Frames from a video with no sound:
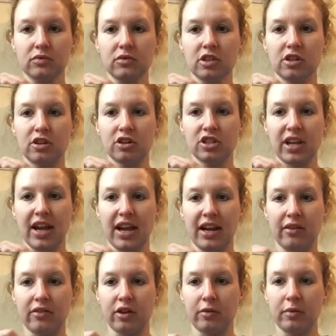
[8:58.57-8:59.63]
There's 8
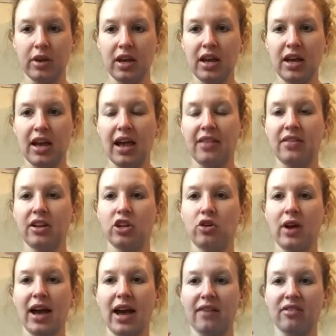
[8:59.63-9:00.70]
of them. And then you
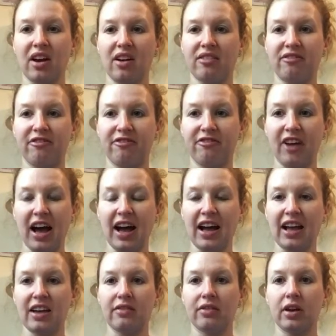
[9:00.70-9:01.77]
have
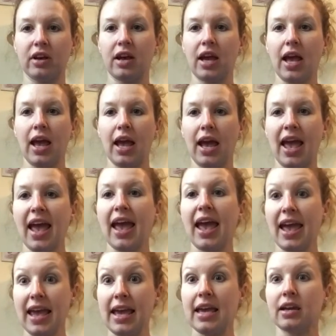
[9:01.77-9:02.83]
5
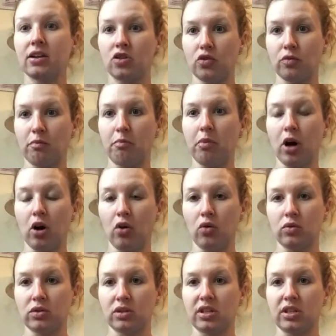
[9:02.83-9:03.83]
hand bones.